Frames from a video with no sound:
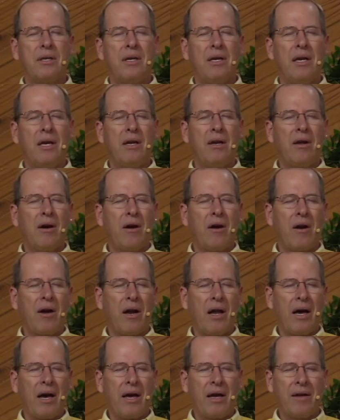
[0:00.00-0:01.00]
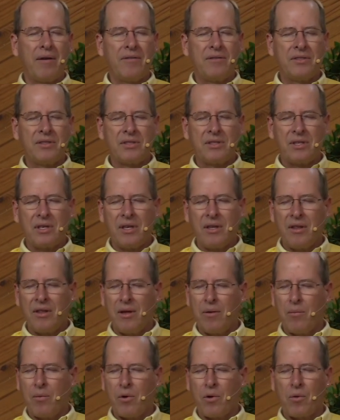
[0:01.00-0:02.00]
in our lives that
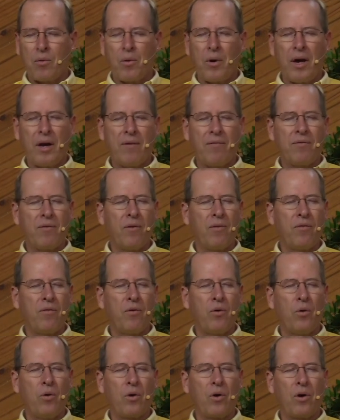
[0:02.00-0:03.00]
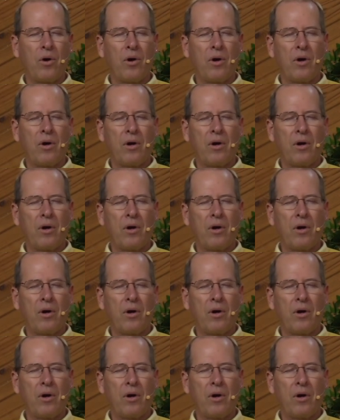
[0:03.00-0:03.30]
we're grateful for.